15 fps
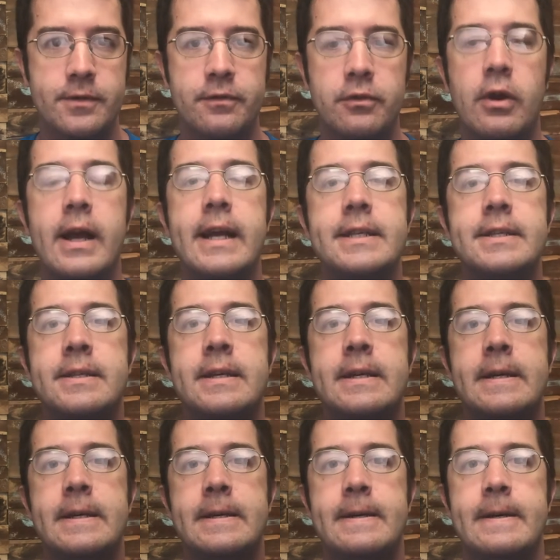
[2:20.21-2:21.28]
of Christ
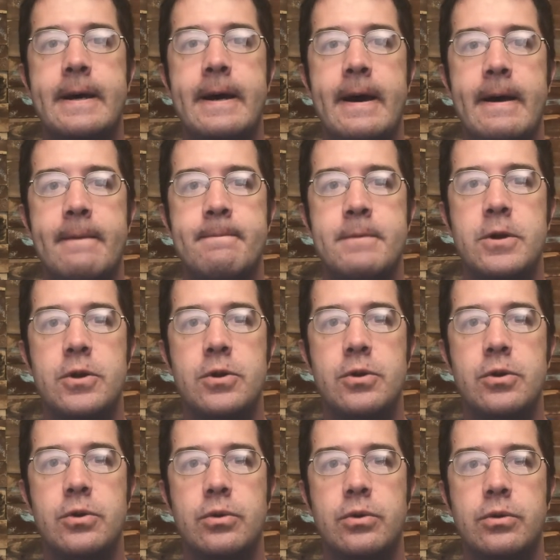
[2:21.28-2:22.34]

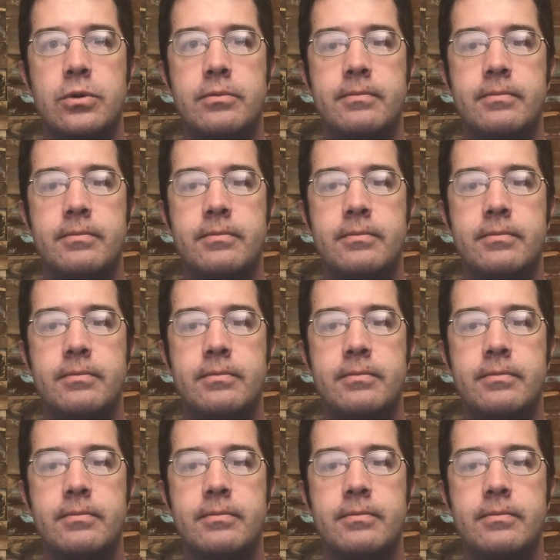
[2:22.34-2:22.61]
who